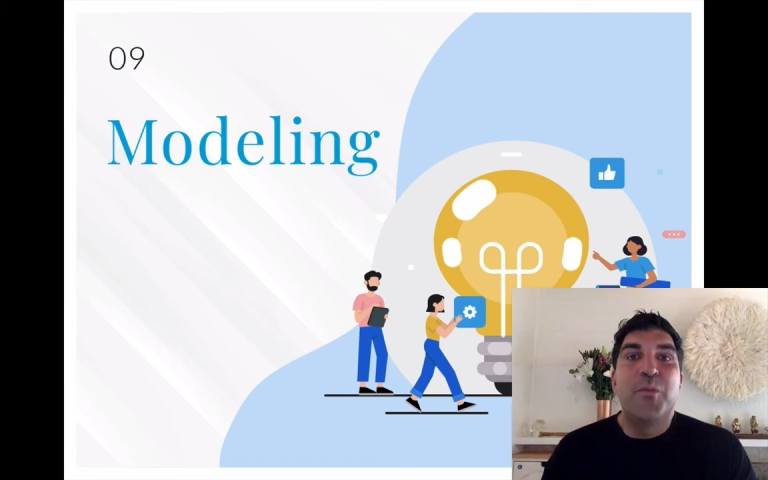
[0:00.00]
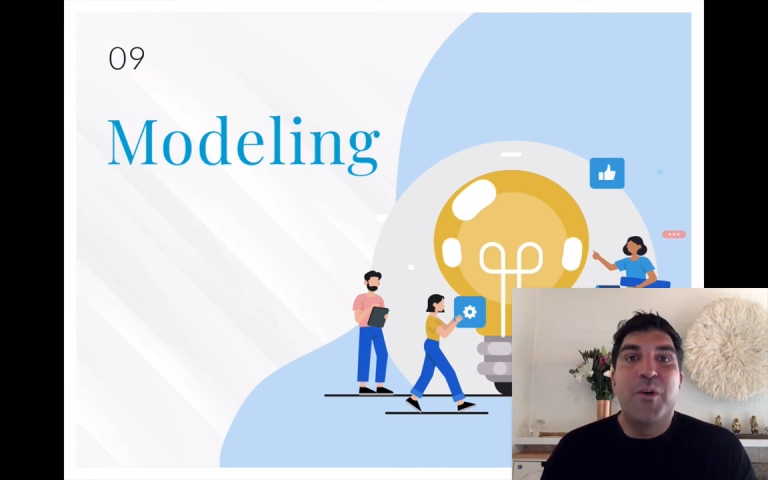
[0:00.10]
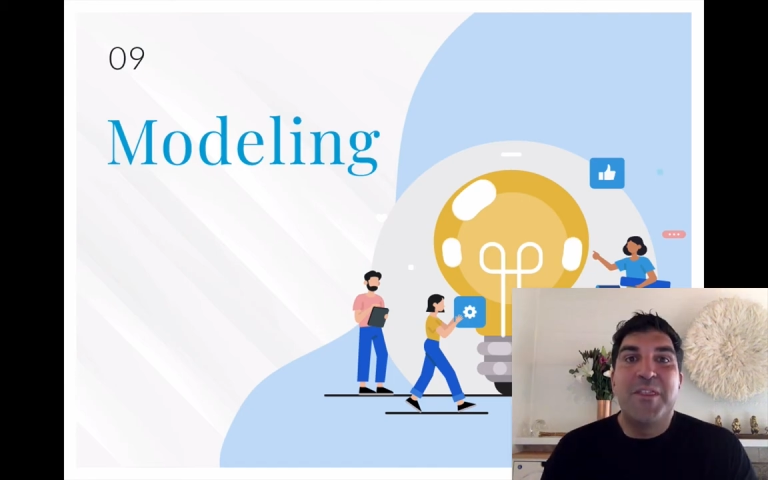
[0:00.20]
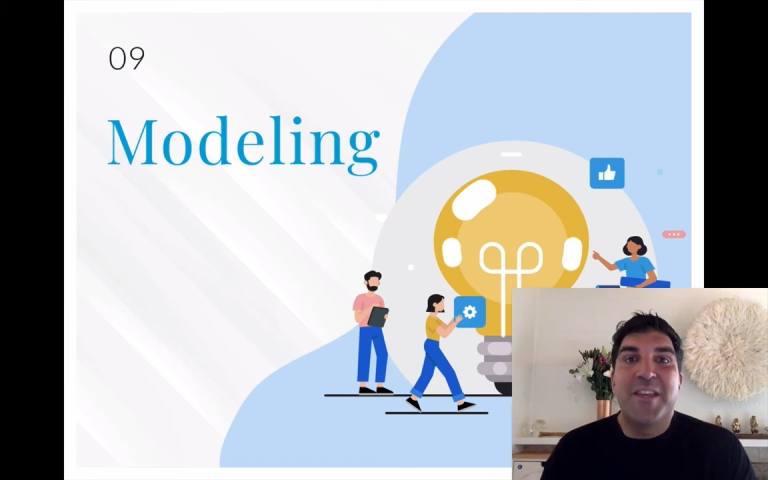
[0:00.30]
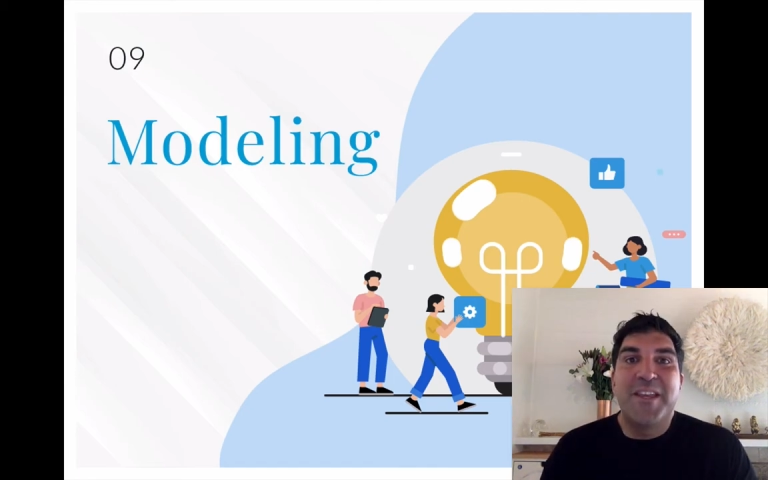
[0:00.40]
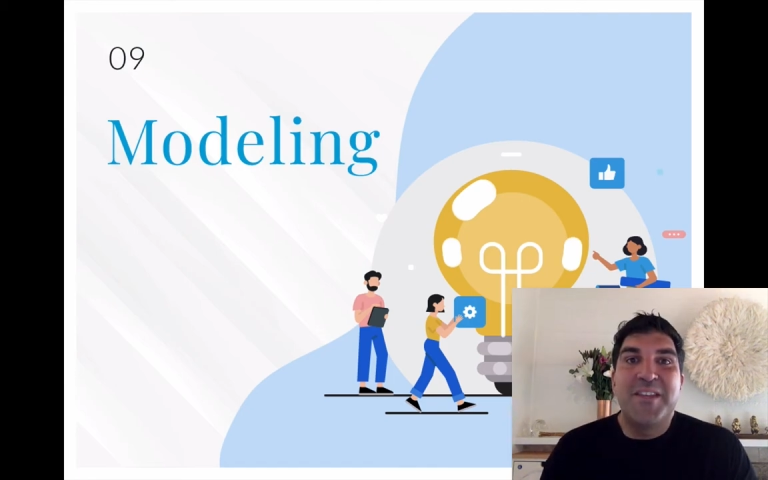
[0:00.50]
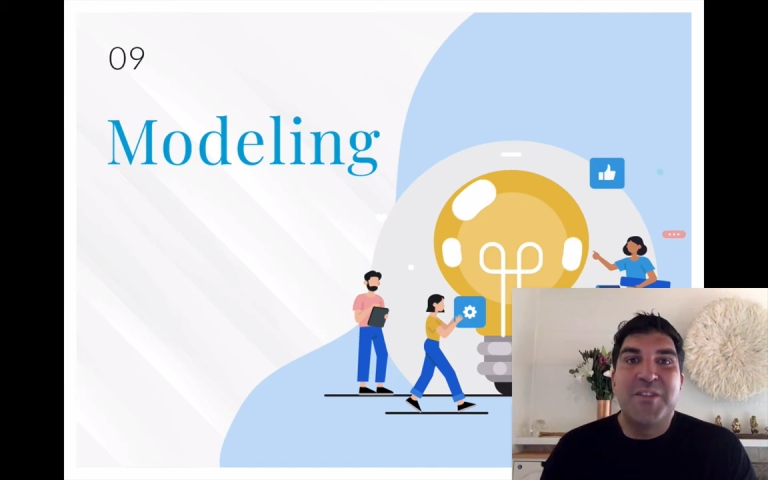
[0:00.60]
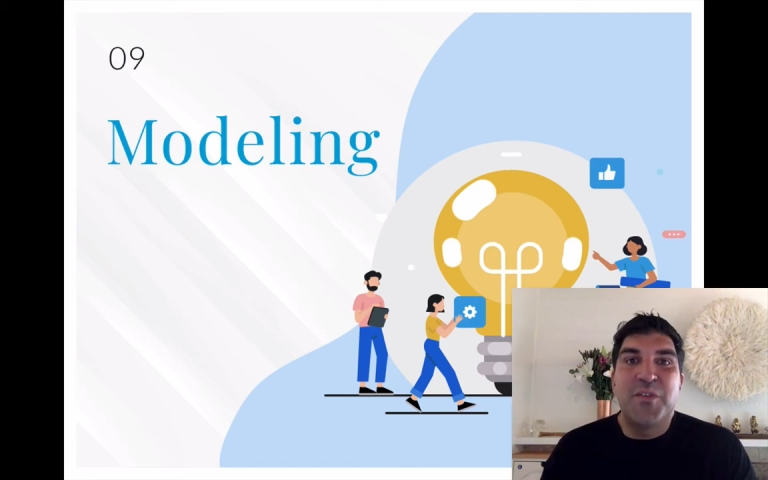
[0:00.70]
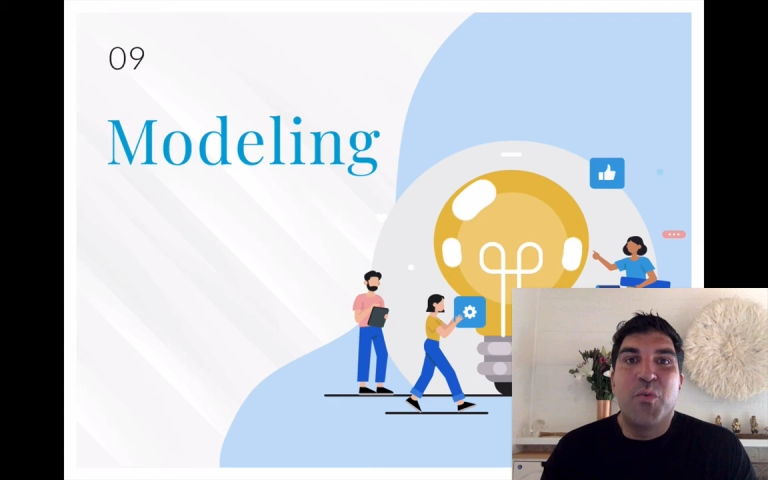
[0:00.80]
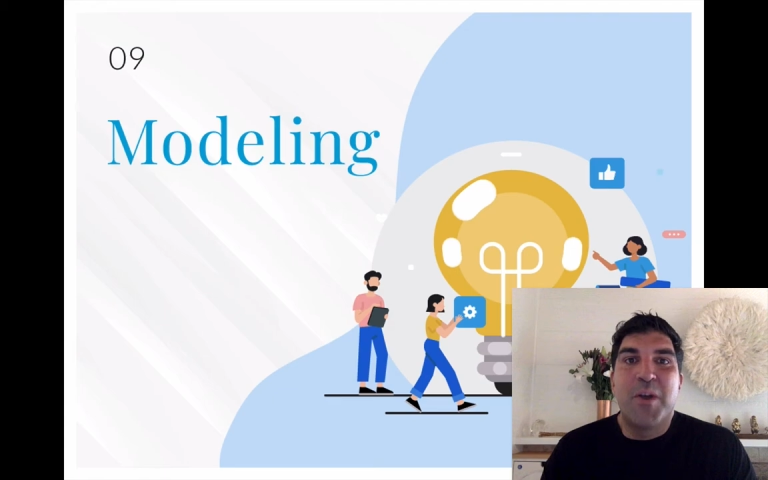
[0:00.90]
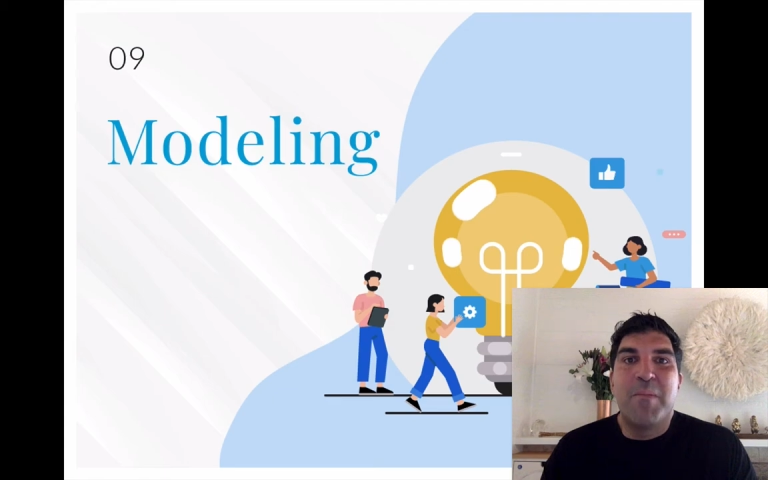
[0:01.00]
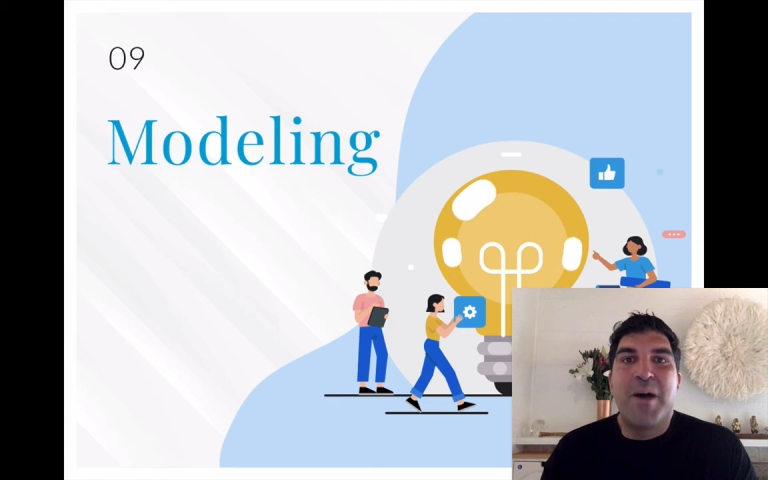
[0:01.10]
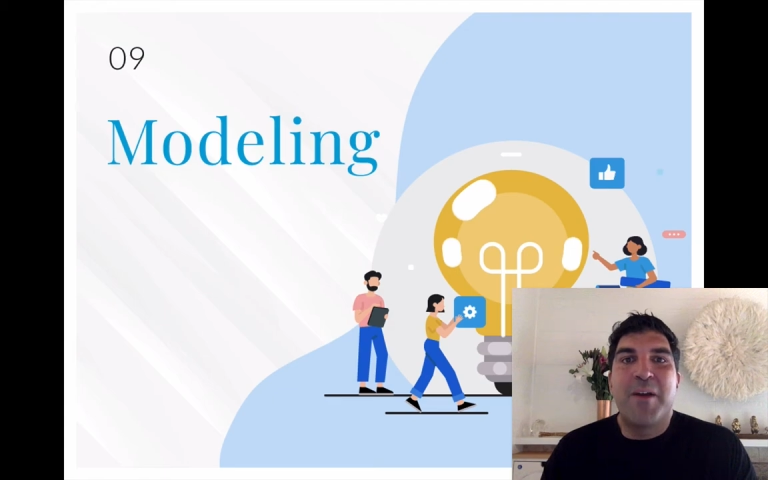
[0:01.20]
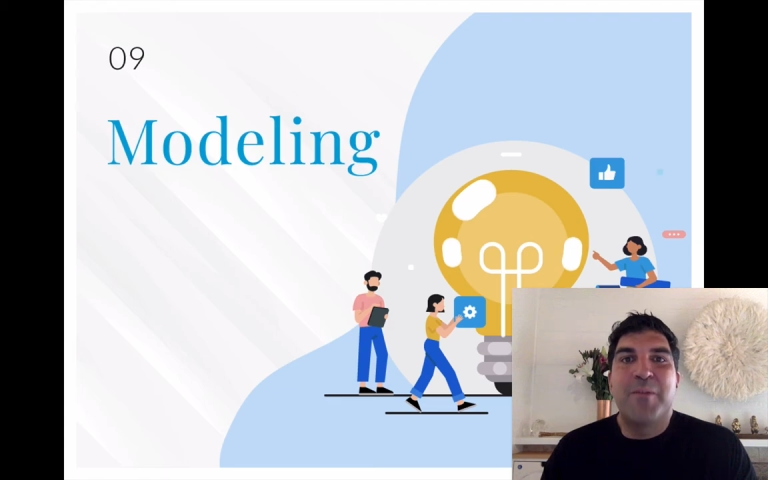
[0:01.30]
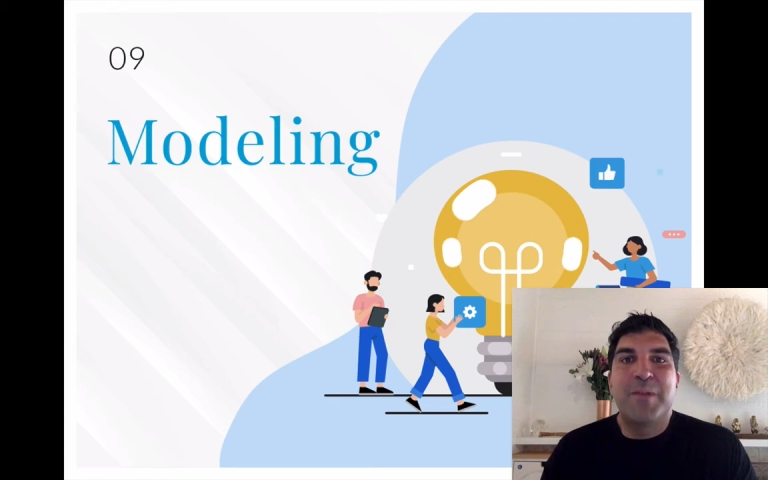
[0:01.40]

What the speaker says: The one thing is, you want to model